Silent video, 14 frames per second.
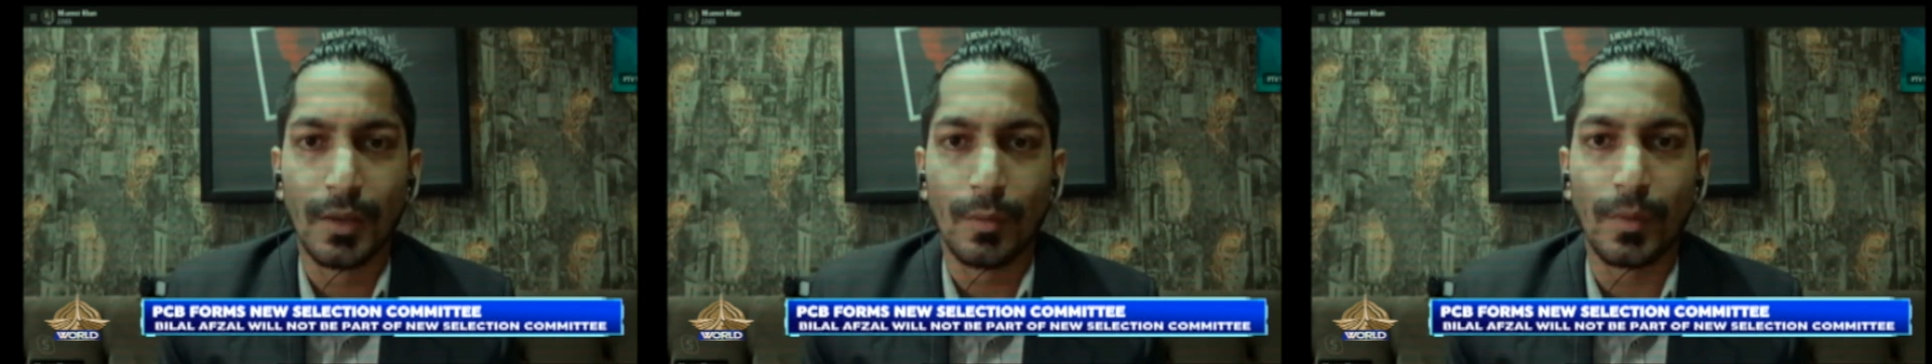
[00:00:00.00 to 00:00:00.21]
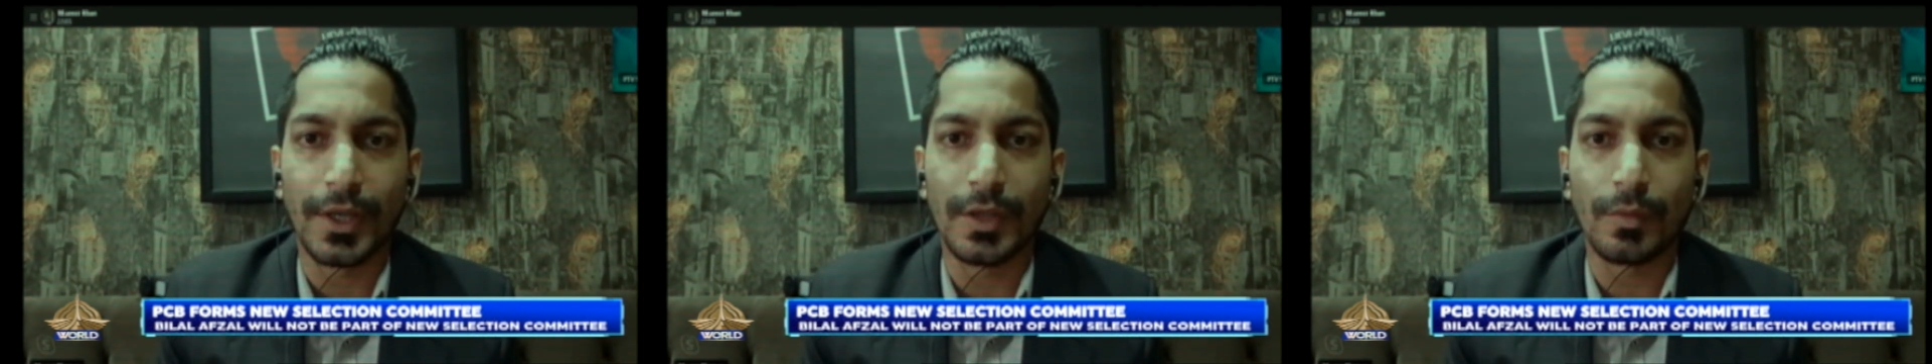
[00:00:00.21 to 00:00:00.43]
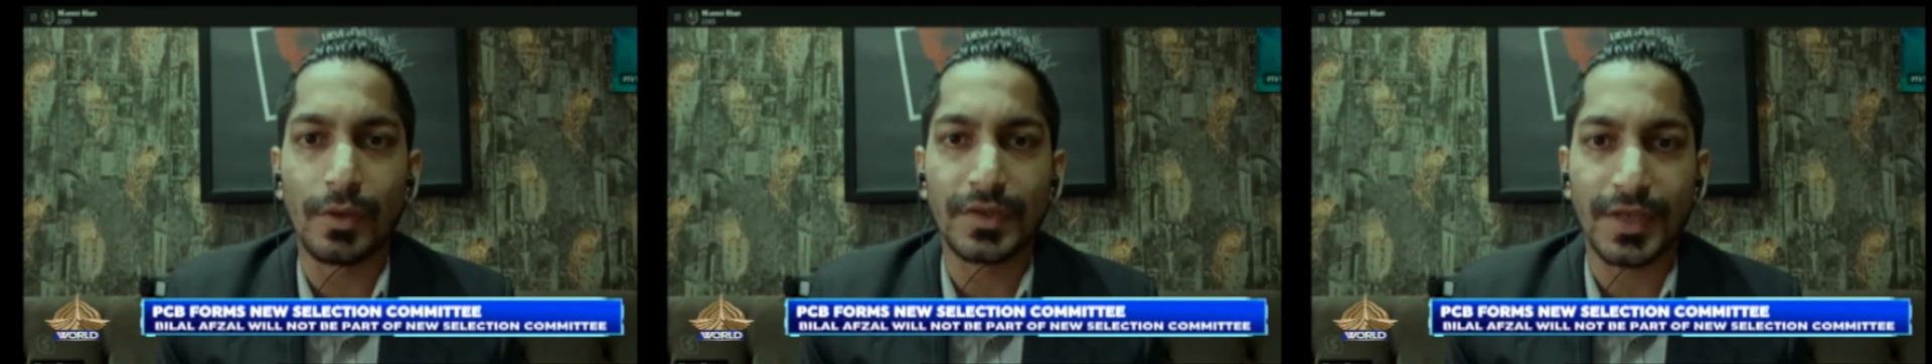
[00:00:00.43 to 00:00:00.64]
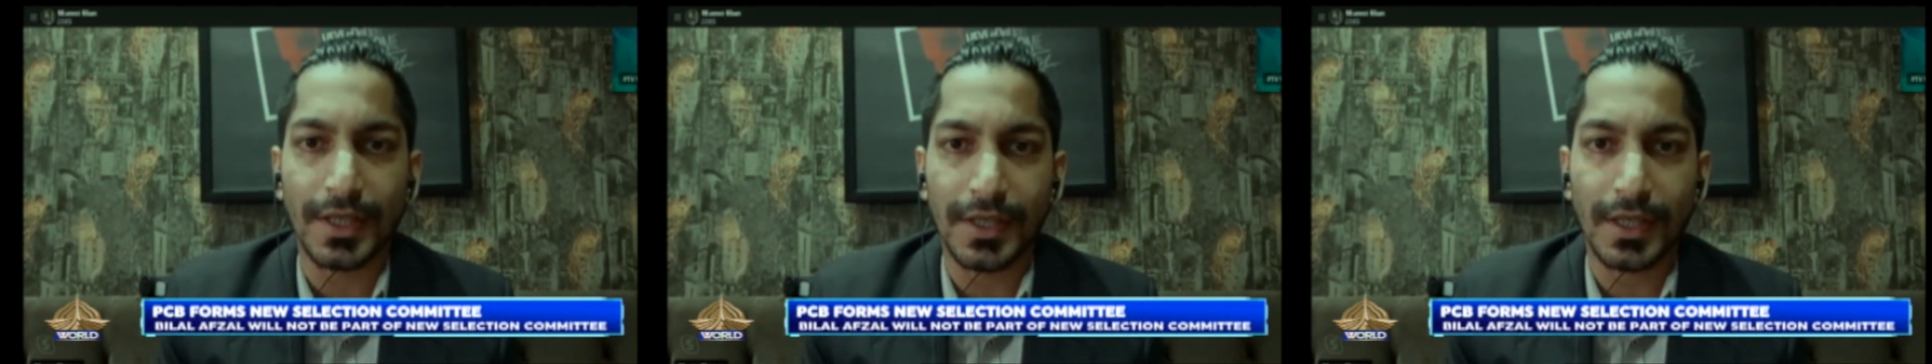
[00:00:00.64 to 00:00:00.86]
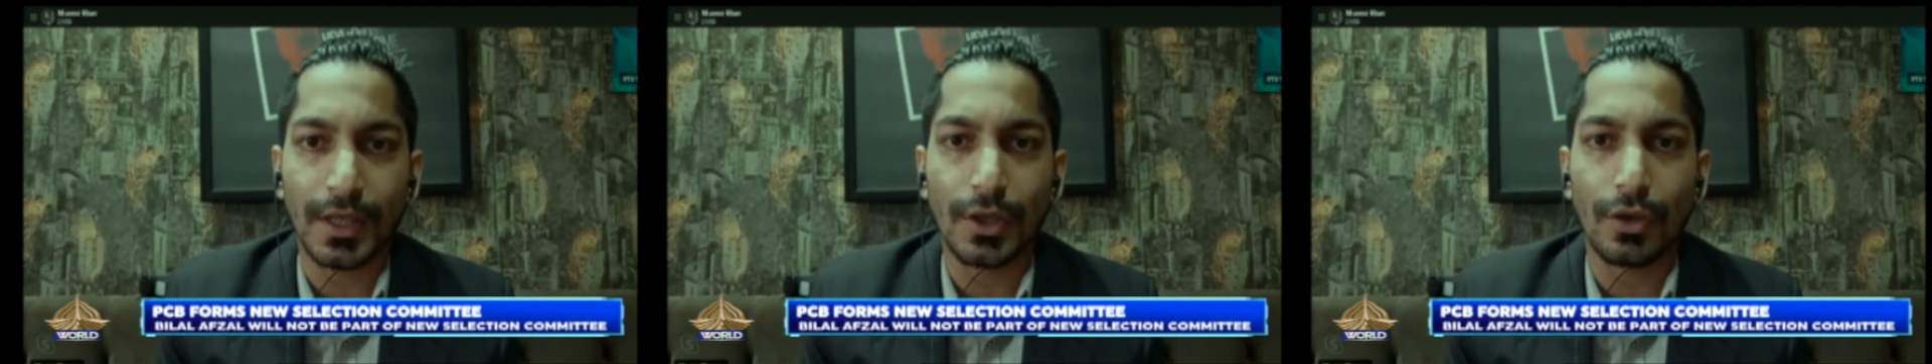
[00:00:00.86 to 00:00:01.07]
when he was
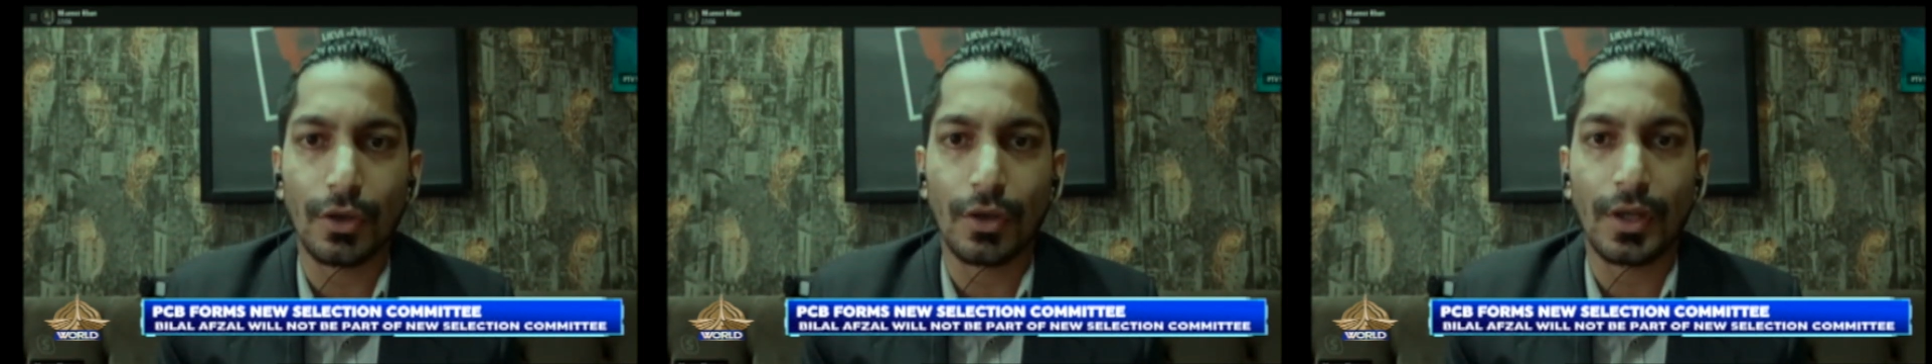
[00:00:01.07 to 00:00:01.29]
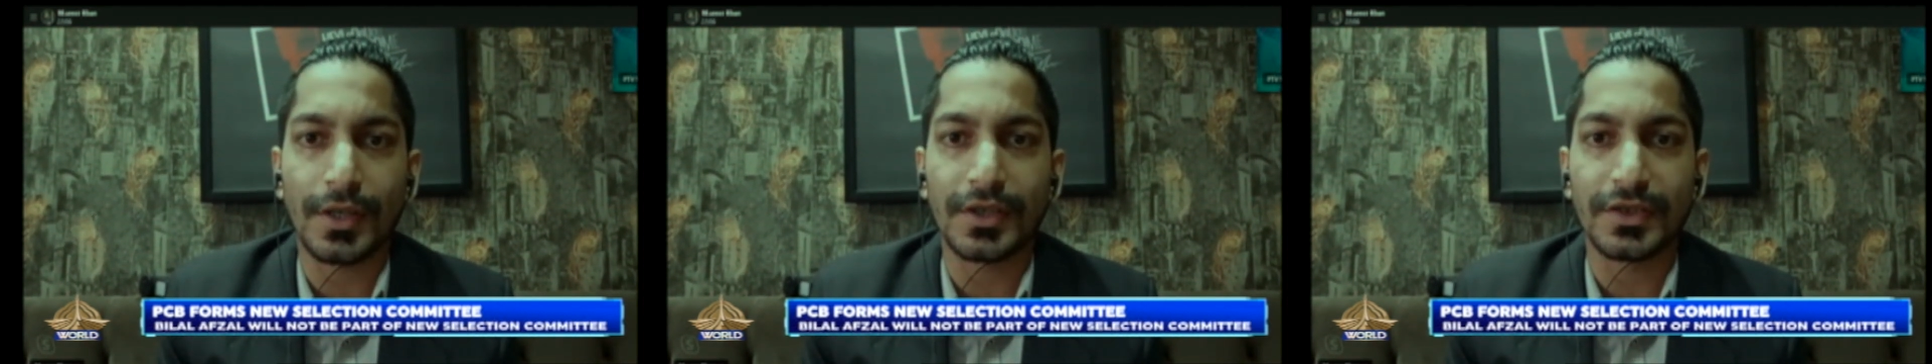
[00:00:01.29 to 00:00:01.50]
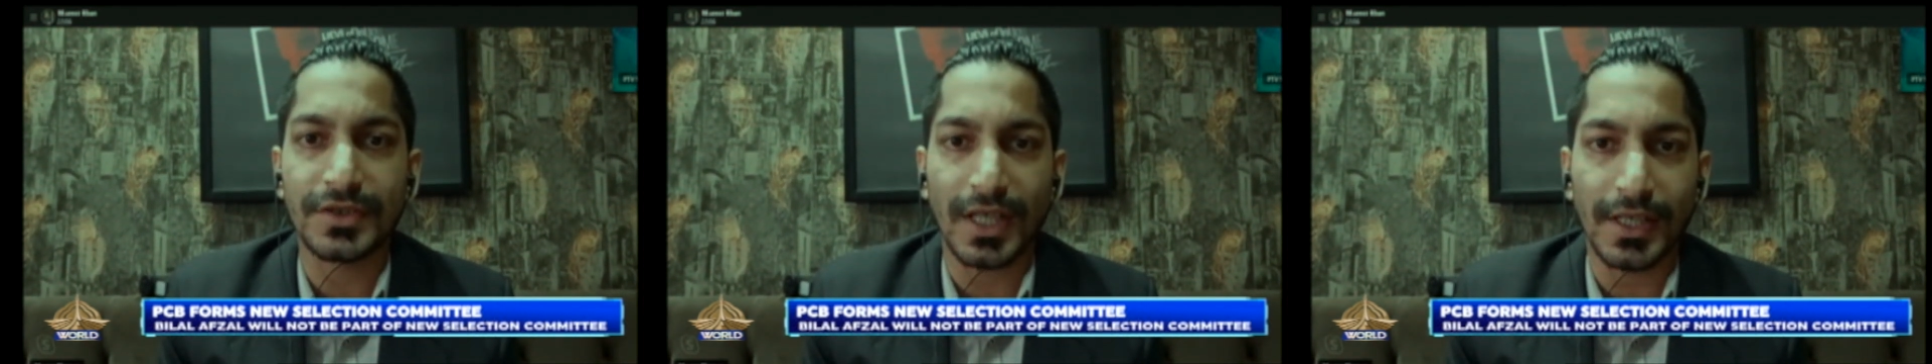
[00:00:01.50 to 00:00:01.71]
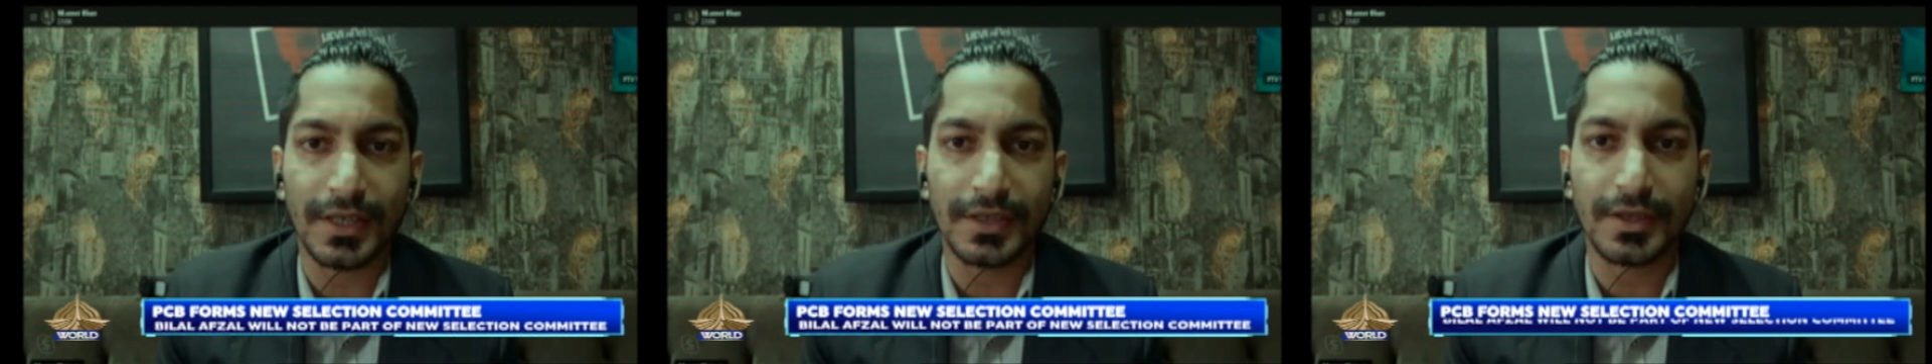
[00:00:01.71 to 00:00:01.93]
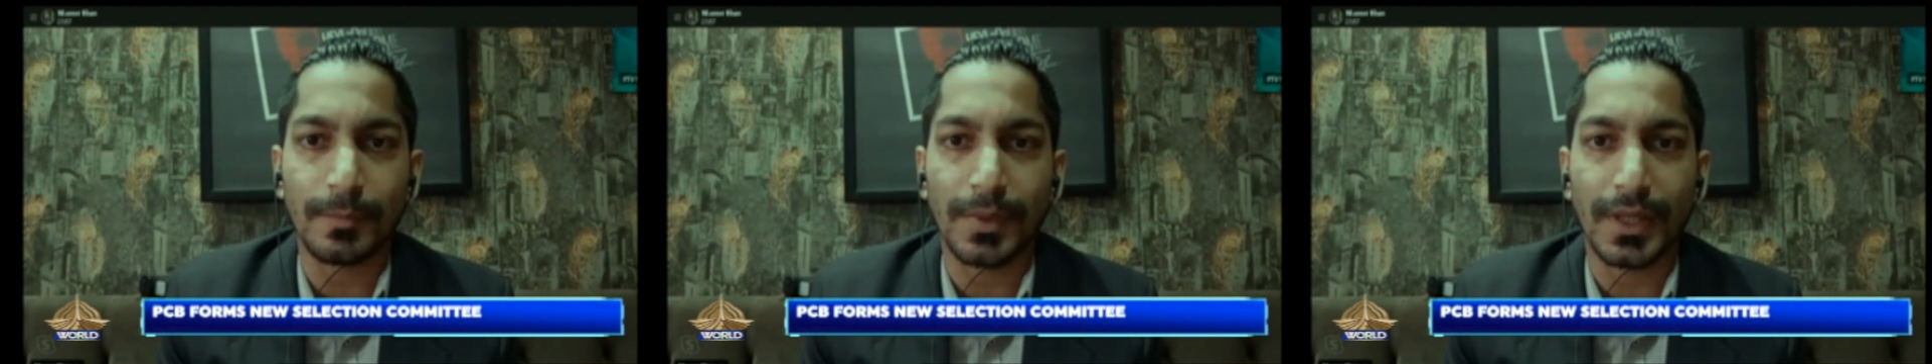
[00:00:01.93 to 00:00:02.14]
getting along, understanding
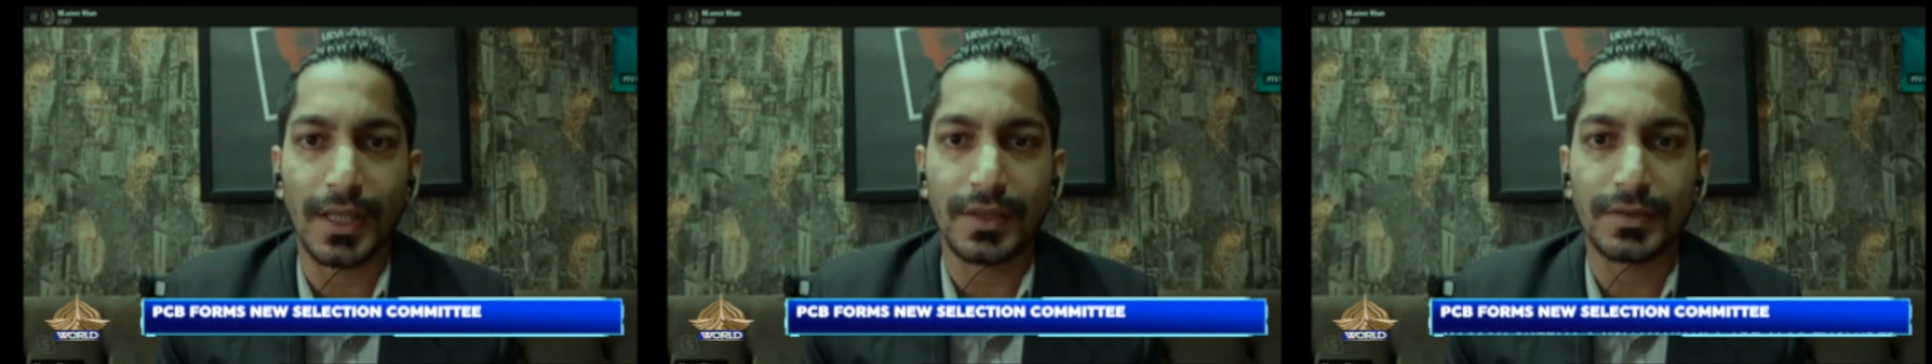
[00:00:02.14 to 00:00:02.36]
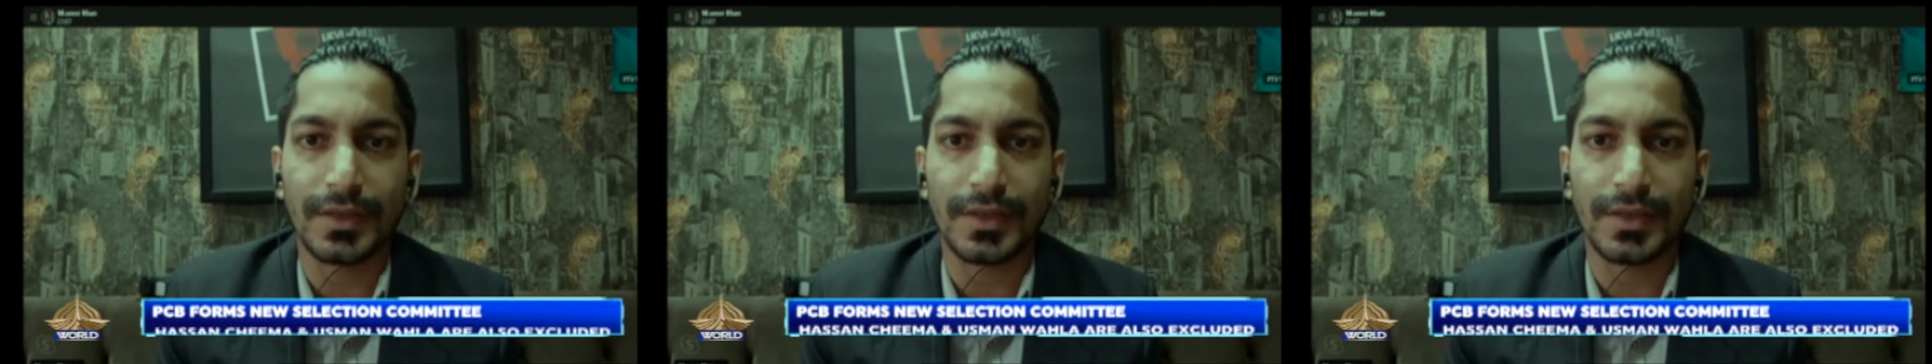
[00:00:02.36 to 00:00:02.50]
the players,